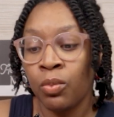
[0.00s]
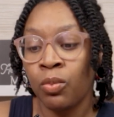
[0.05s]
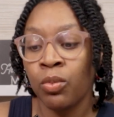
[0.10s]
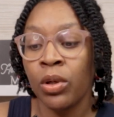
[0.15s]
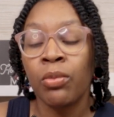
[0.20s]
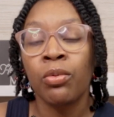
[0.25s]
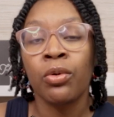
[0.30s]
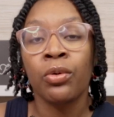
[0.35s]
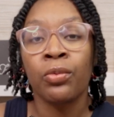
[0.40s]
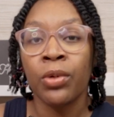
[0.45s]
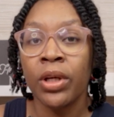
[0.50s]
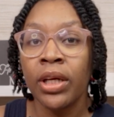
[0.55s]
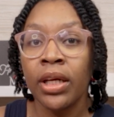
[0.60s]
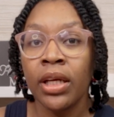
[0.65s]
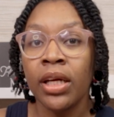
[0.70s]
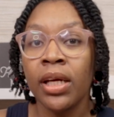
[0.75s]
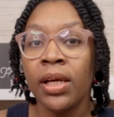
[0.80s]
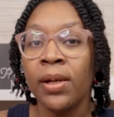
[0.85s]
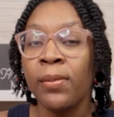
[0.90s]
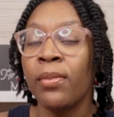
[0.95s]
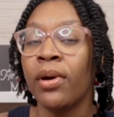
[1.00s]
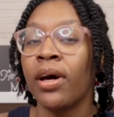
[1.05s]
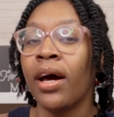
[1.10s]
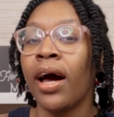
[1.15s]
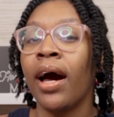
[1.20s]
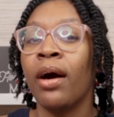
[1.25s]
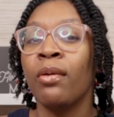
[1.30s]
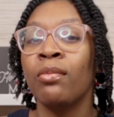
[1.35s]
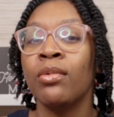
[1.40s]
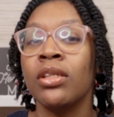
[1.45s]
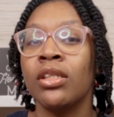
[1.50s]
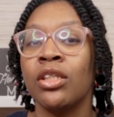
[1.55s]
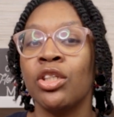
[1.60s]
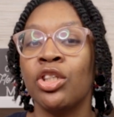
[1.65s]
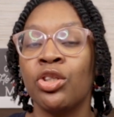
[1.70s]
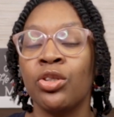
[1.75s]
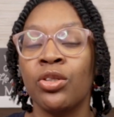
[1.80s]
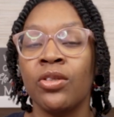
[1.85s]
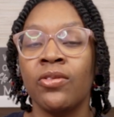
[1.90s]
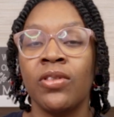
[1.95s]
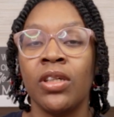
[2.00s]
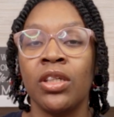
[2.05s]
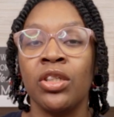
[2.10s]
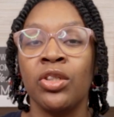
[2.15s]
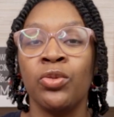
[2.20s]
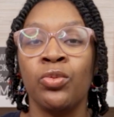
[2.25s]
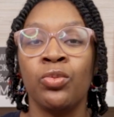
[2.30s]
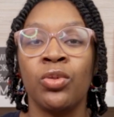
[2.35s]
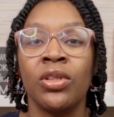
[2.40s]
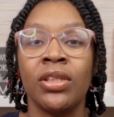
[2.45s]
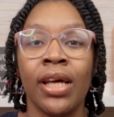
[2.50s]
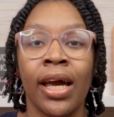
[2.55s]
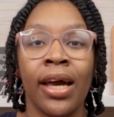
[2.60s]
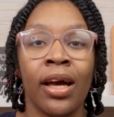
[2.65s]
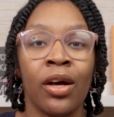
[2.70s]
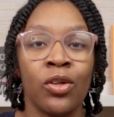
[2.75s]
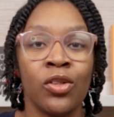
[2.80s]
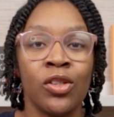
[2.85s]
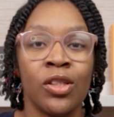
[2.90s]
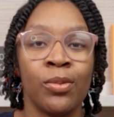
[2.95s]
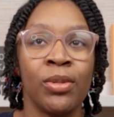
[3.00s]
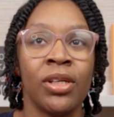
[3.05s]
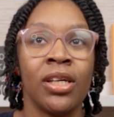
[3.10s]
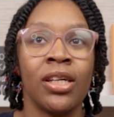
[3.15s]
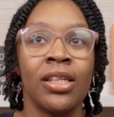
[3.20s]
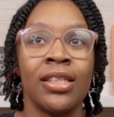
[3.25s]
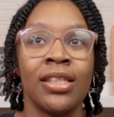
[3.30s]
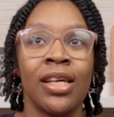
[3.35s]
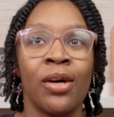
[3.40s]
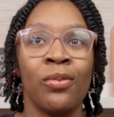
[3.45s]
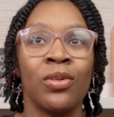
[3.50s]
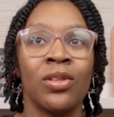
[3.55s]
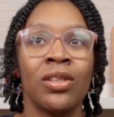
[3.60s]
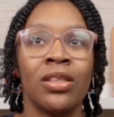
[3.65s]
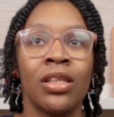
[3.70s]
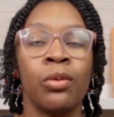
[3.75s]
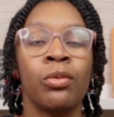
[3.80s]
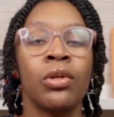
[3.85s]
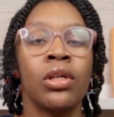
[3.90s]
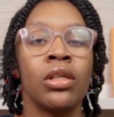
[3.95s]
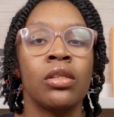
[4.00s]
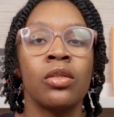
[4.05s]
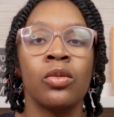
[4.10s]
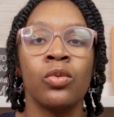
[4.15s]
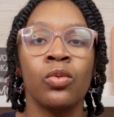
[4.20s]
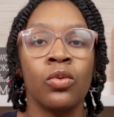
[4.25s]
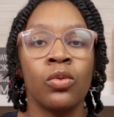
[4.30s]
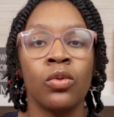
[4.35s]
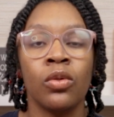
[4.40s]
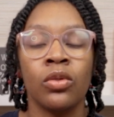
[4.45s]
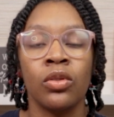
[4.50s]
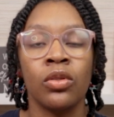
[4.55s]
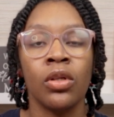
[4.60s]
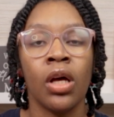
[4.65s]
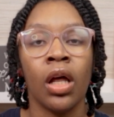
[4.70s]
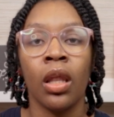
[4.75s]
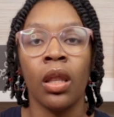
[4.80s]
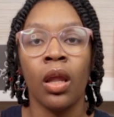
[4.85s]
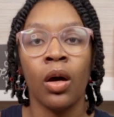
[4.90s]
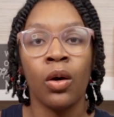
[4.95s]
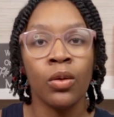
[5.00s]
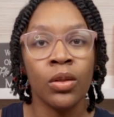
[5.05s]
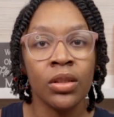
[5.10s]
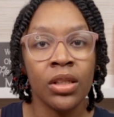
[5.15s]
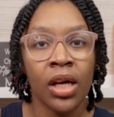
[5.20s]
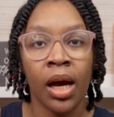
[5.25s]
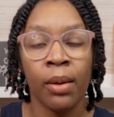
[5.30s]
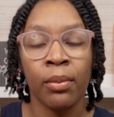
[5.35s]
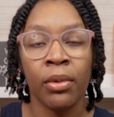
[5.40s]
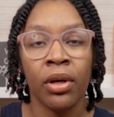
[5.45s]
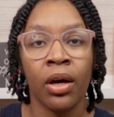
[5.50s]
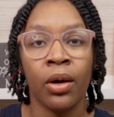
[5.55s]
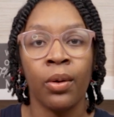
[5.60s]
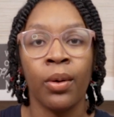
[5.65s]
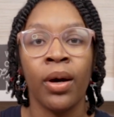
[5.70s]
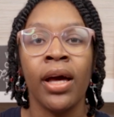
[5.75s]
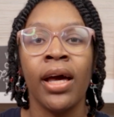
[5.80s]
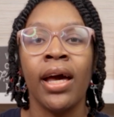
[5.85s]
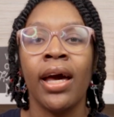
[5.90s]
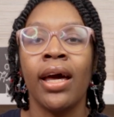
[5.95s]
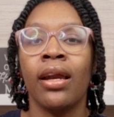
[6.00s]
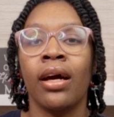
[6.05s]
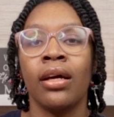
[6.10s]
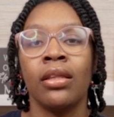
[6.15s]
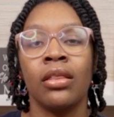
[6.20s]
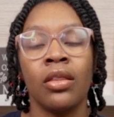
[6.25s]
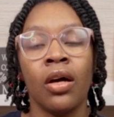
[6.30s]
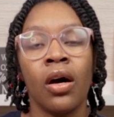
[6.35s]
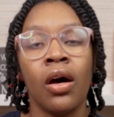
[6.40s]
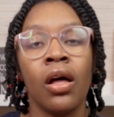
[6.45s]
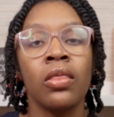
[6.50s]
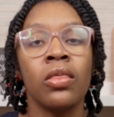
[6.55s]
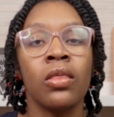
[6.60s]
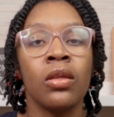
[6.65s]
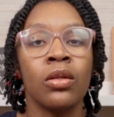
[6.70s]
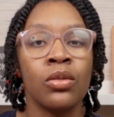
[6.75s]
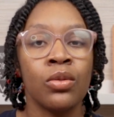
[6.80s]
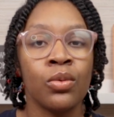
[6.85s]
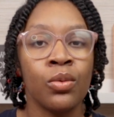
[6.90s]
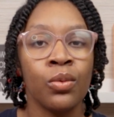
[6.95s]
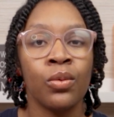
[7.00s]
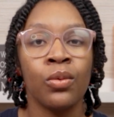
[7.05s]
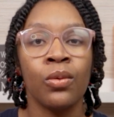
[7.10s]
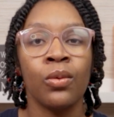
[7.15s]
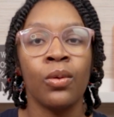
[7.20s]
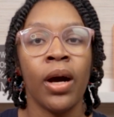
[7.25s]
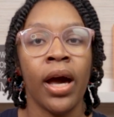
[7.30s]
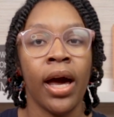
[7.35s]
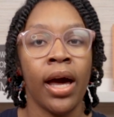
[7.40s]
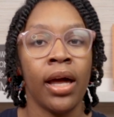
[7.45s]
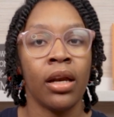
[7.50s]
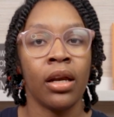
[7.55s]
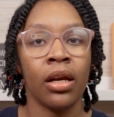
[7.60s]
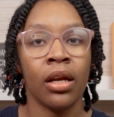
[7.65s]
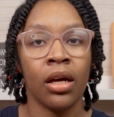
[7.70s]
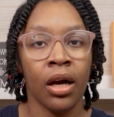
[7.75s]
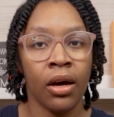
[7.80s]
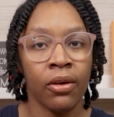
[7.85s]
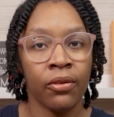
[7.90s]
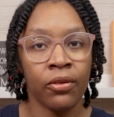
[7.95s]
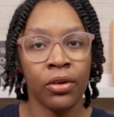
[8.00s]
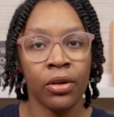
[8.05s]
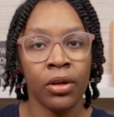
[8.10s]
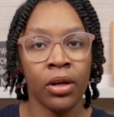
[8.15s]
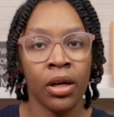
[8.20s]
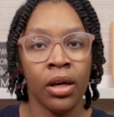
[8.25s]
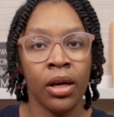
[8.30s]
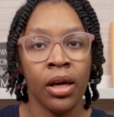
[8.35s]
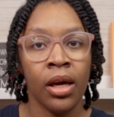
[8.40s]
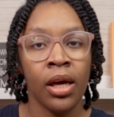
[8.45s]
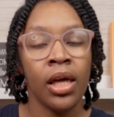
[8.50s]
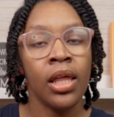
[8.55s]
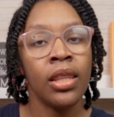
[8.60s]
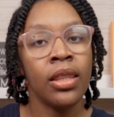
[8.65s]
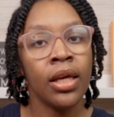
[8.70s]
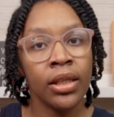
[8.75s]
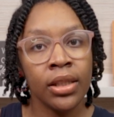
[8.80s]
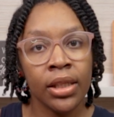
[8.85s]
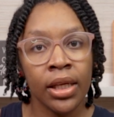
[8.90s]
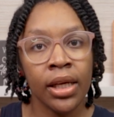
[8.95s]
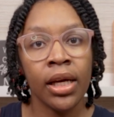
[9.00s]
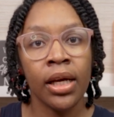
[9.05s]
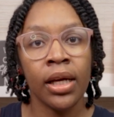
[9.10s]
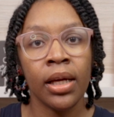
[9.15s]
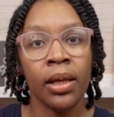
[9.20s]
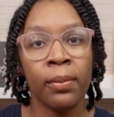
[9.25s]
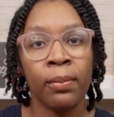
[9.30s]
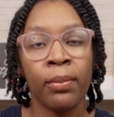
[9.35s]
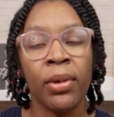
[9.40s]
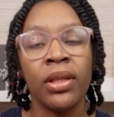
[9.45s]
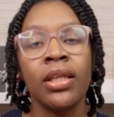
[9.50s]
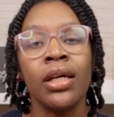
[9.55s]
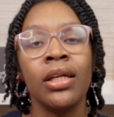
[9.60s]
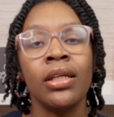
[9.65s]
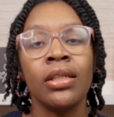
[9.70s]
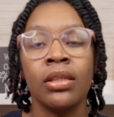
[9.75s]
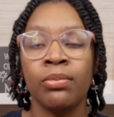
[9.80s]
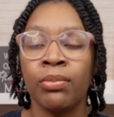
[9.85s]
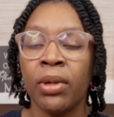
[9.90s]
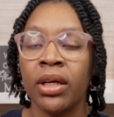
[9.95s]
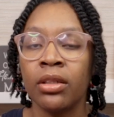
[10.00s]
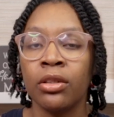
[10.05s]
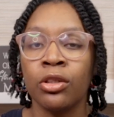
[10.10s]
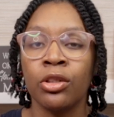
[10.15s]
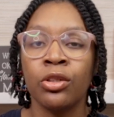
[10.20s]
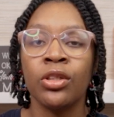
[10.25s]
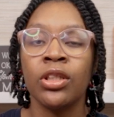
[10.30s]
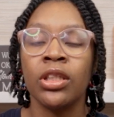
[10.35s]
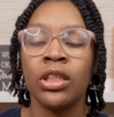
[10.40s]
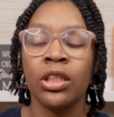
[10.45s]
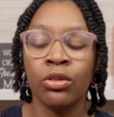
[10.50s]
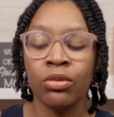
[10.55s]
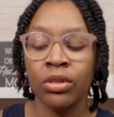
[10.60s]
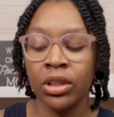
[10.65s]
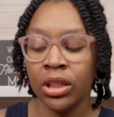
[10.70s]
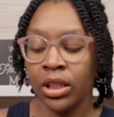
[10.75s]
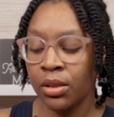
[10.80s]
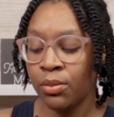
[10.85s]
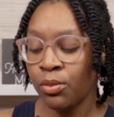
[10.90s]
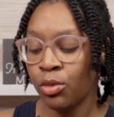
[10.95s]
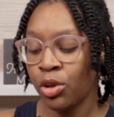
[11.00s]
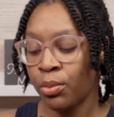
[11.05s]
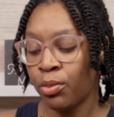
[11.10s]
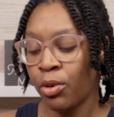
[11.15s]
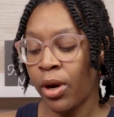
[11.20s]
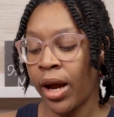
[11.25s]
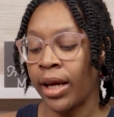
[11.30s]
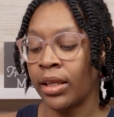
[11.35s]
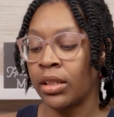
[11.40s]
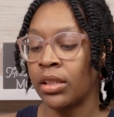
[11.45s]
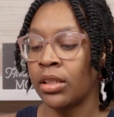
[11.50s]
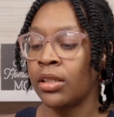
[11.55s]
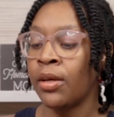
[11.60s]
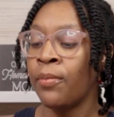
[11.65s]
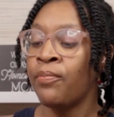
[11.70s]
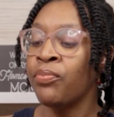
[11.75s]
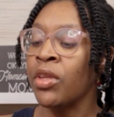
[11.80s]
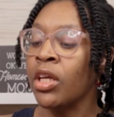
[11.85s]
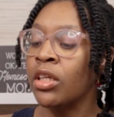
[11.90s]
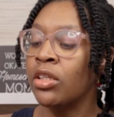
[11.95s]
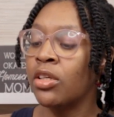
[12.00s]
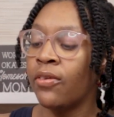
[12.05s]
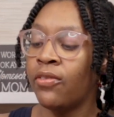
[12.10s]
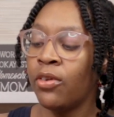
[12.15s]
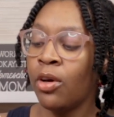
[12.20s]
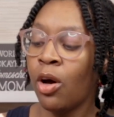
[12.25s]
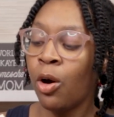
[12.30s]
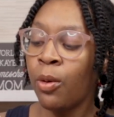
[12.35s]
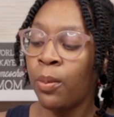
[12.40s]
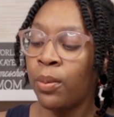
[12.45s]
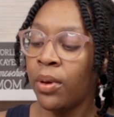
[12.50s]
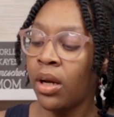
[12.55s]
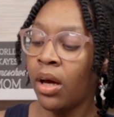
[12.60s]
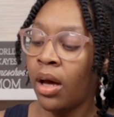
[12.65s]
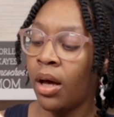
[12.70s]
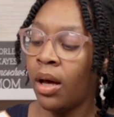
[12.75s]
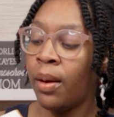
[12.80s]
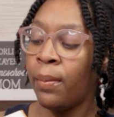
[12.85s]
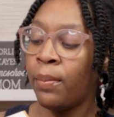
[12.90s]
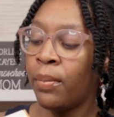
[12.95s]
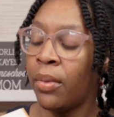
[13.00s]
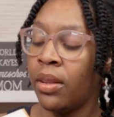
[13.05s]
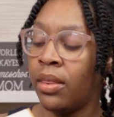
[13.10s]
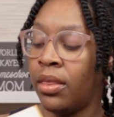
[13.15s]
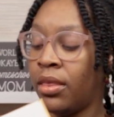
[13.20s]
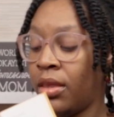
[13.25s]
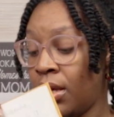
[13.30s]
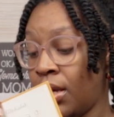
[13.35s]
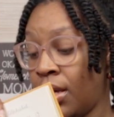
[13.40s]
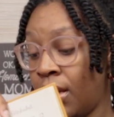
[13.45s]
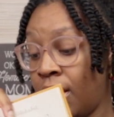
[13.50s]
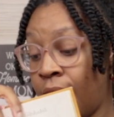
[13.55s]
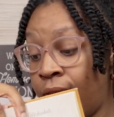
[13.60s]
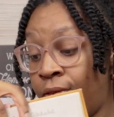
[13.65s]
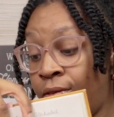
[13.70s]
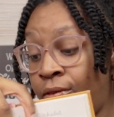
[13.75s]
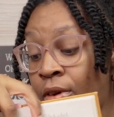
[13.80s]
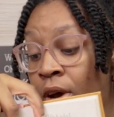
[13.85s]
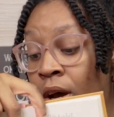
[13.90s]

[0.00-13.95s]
we were reading, but I wasn't sure if they knew sounds because they were in school a long time ago, and I thought the school had it covered. And they did, but my girls still needed more practice. So if you open up the